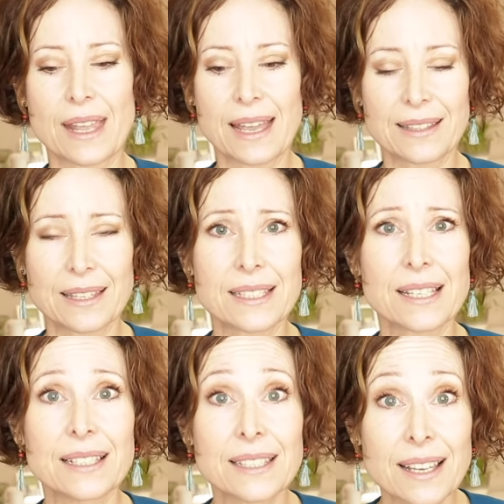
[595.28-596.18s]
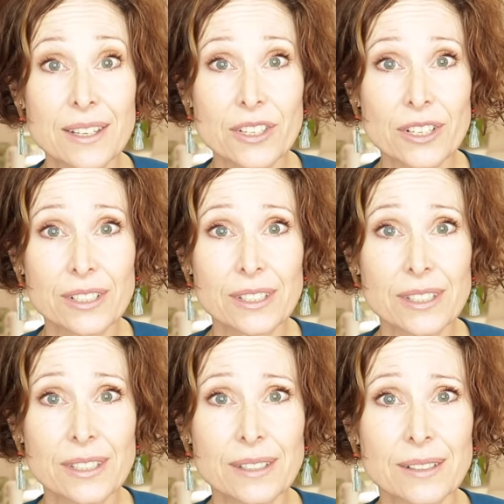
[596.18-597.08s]
and the
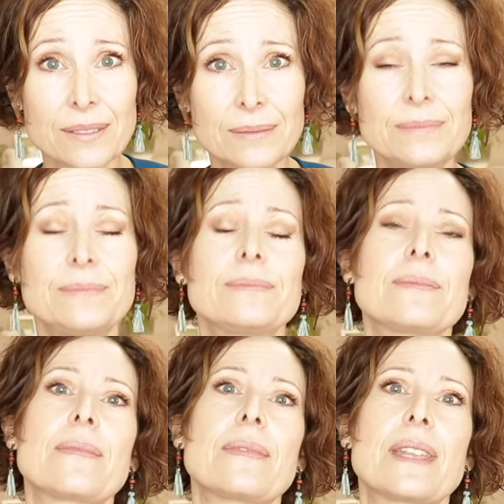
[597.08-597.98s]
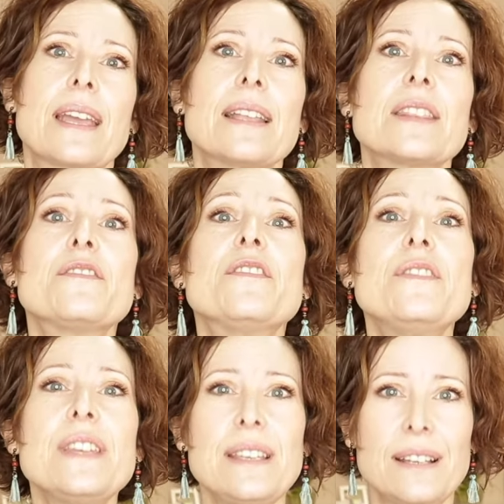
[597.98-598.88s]
sensations and the
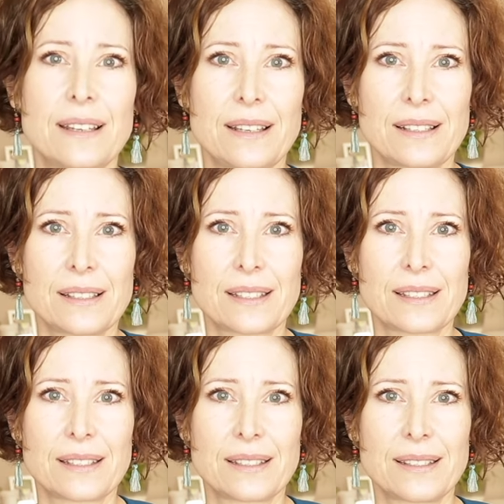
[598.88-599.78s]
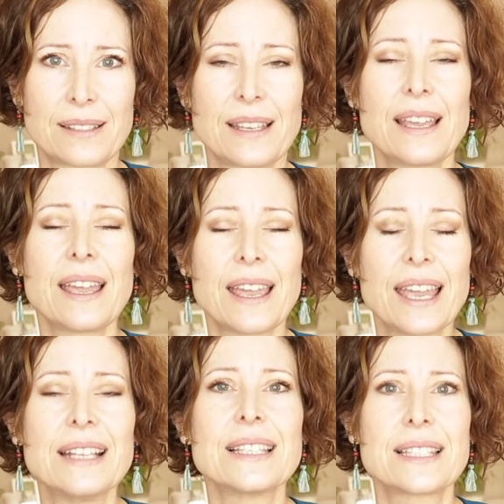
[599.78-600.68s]
feelings
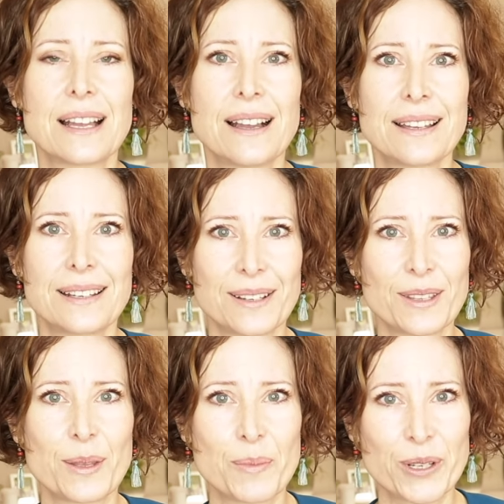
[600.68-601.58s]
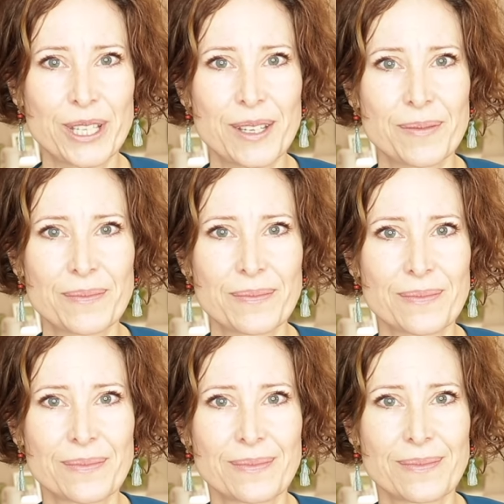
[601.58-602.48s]
inside the body.
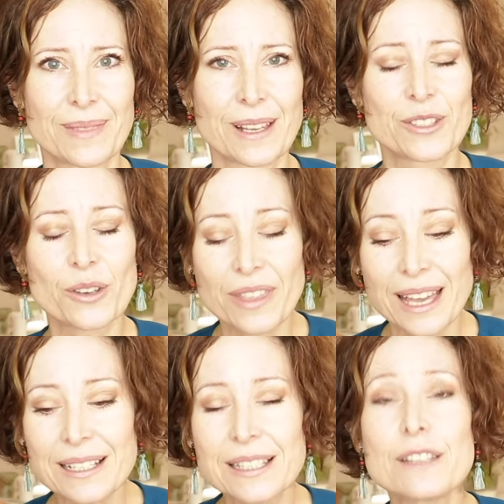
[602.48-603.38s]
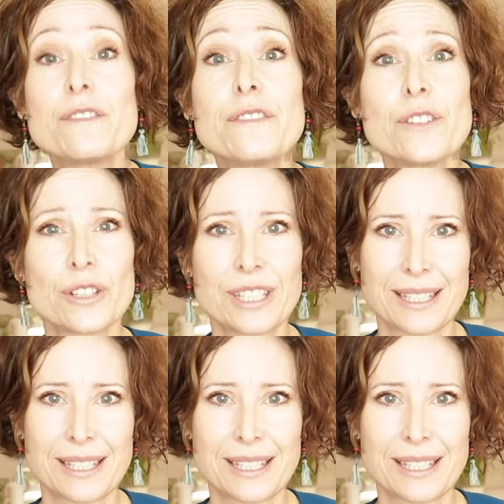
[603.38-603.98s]
So that is the first